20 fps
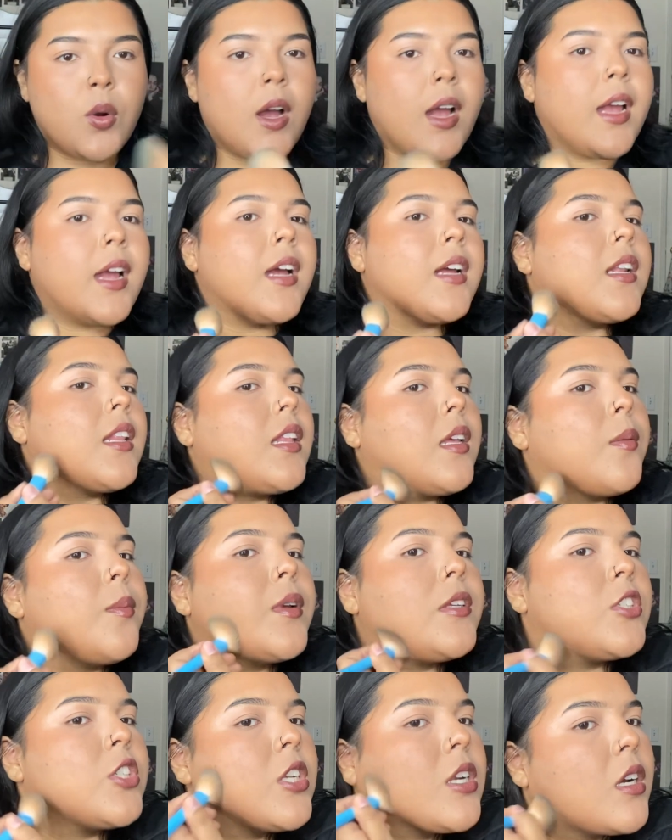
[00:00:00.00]
I had to like
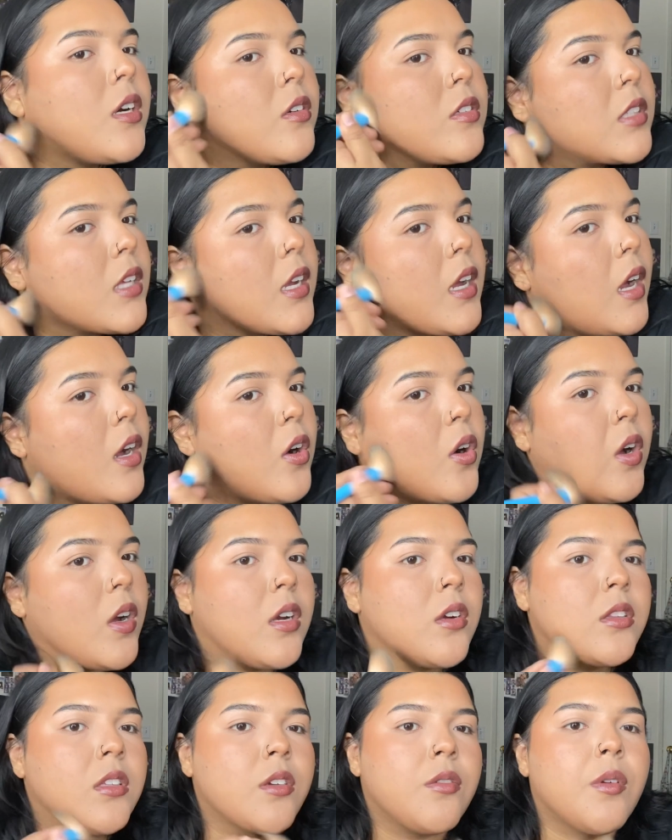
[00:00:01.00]
mention, I was like, oh, I
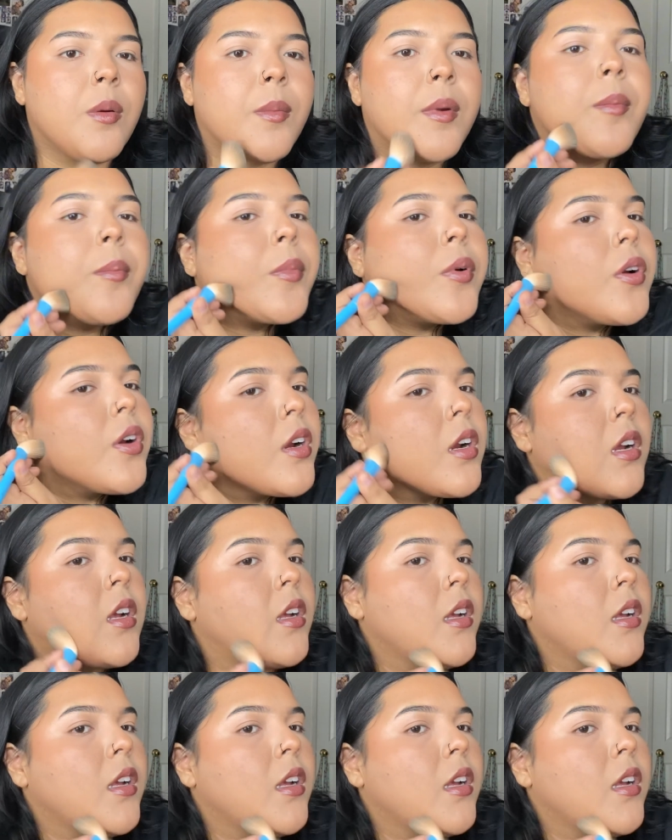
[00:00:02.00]
only remember